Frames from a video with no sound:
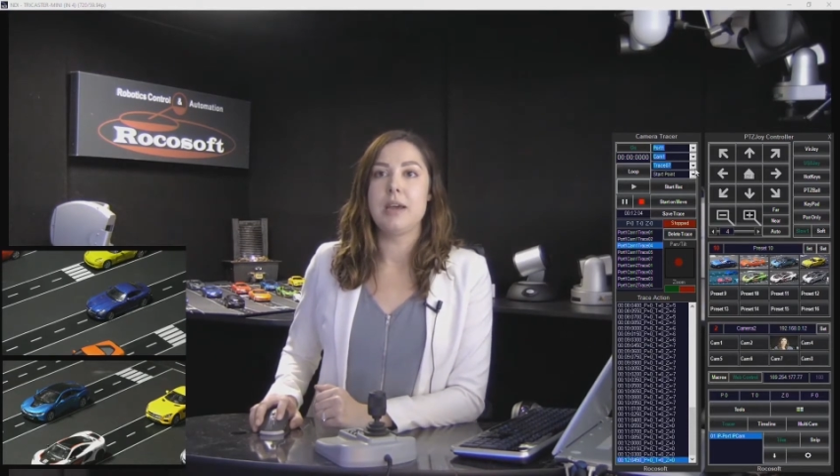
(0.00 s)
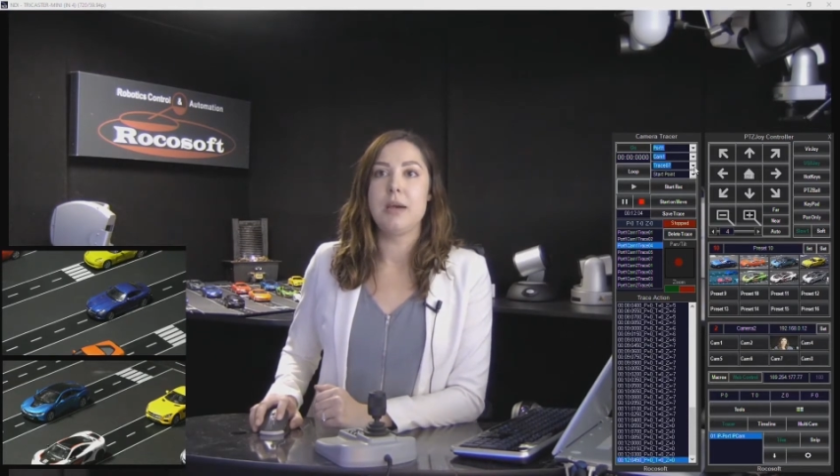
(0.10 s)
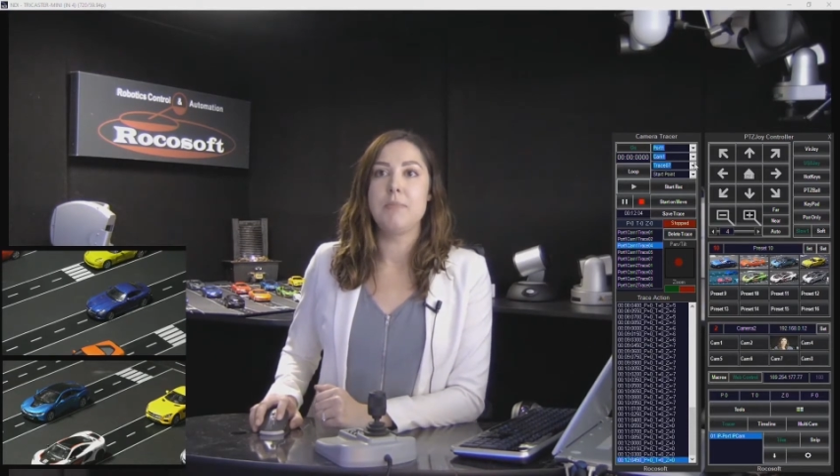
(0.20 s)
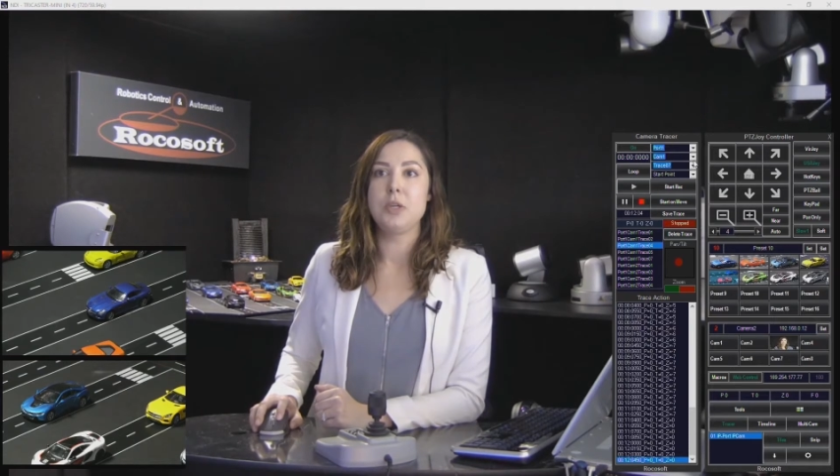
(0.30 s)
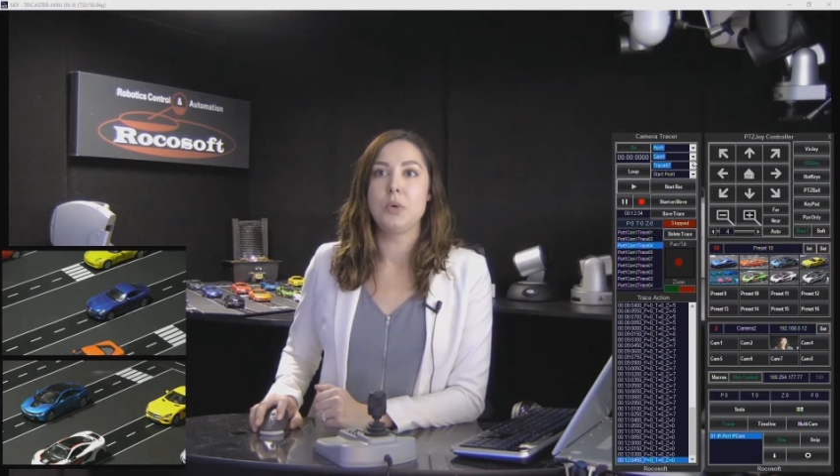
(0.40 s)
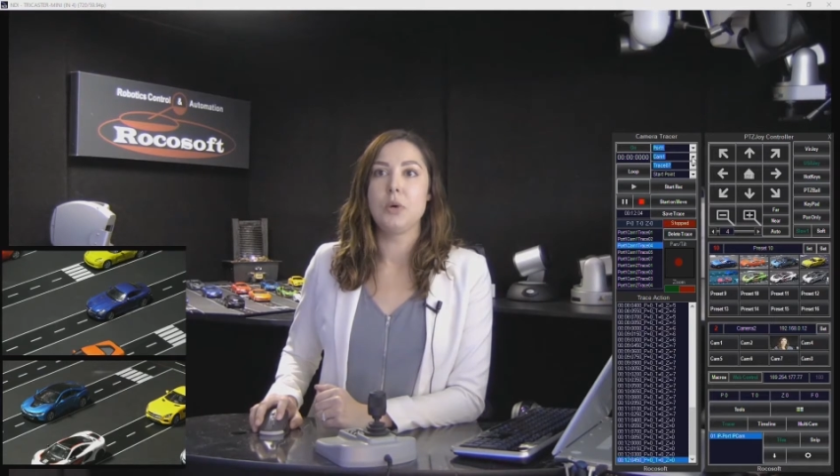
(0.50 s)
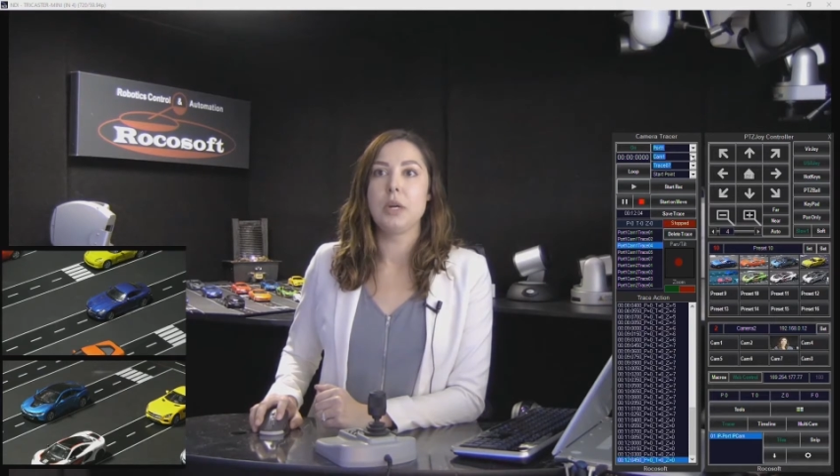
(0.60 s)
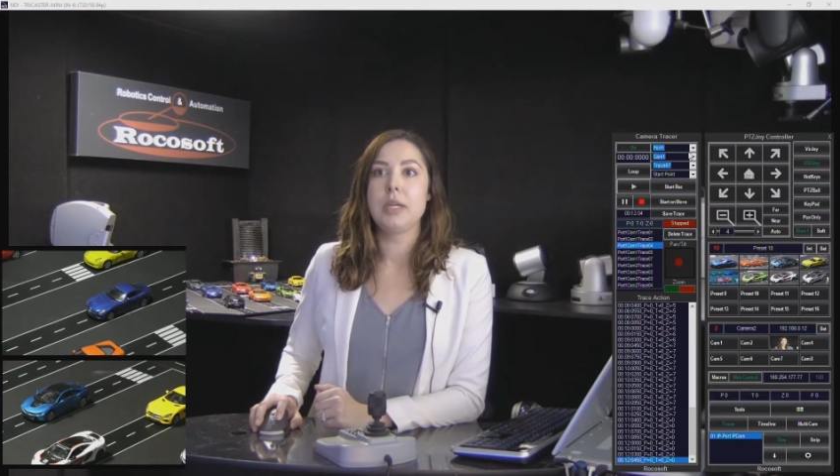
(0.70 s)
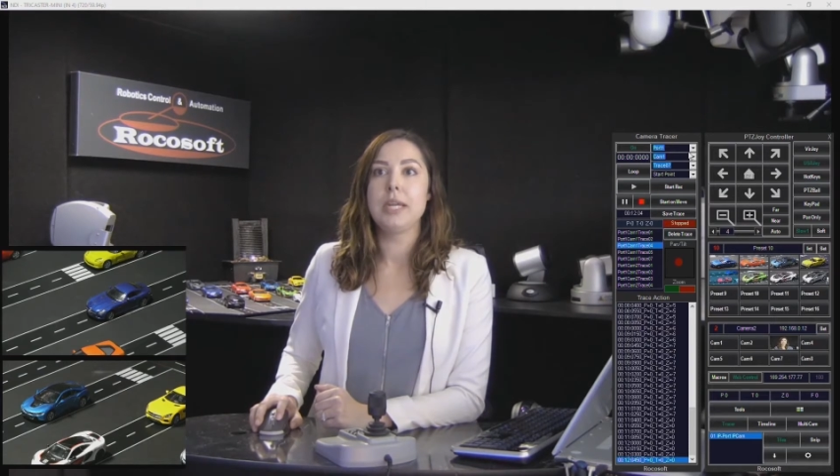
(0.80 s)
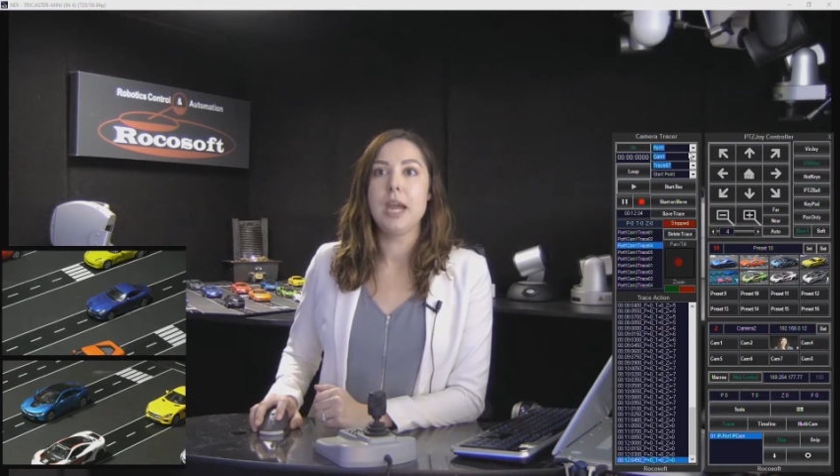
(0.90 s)
up
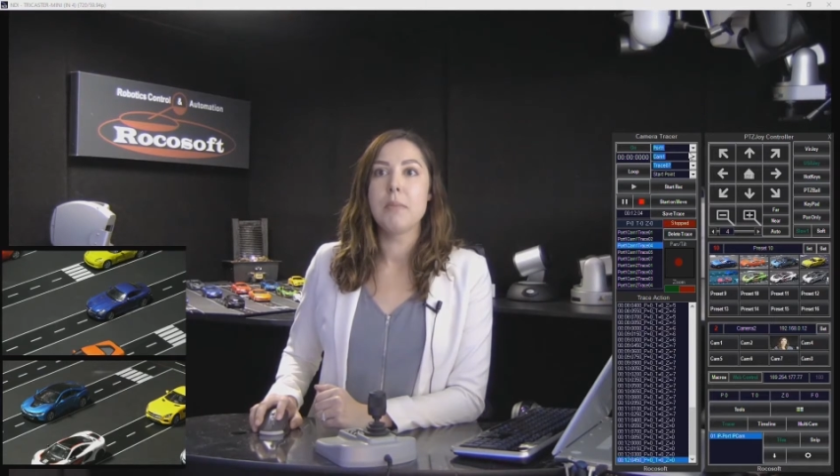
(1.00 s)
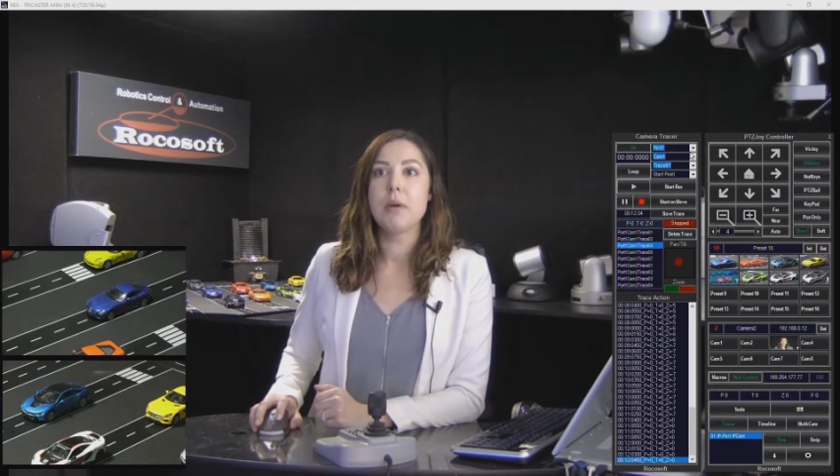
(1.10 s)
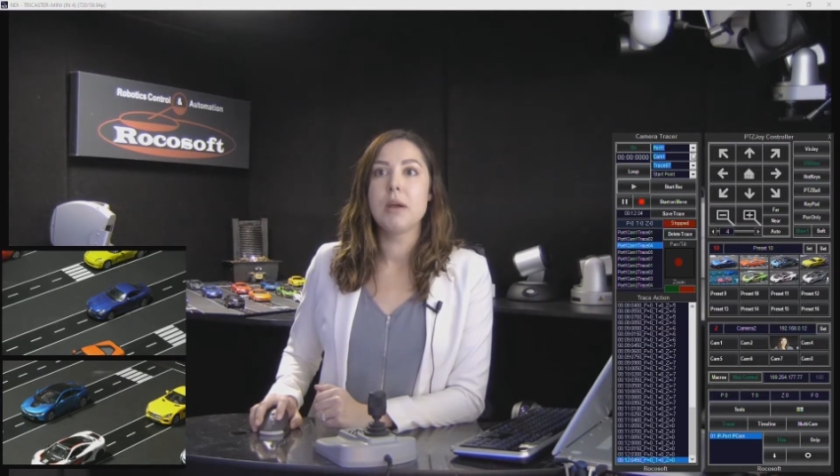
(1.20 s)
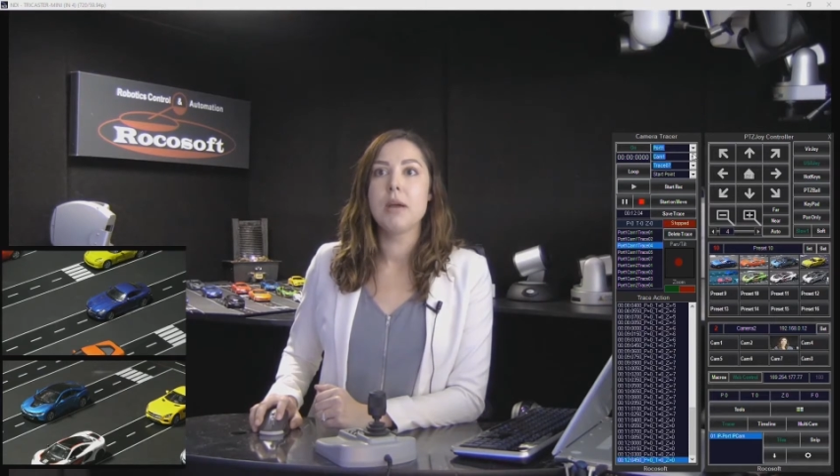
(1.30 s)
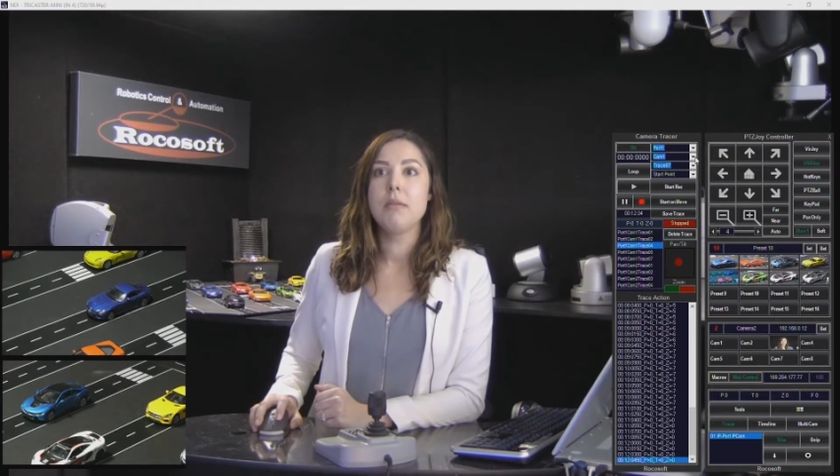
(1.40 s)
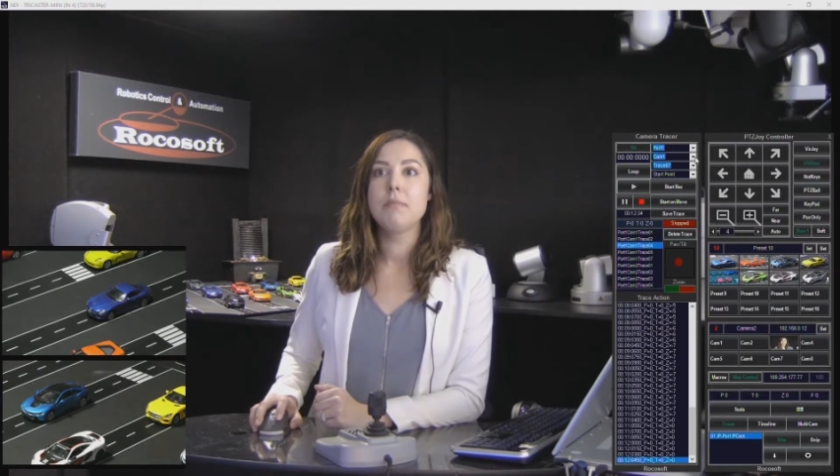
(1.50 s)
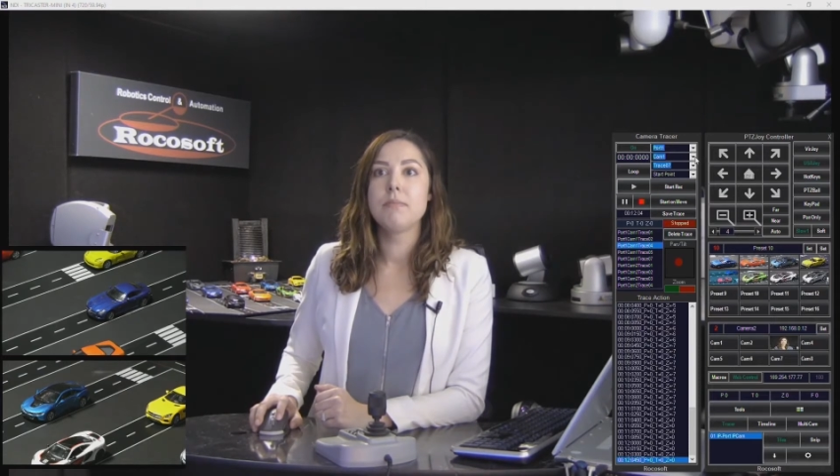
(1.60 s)
your camera.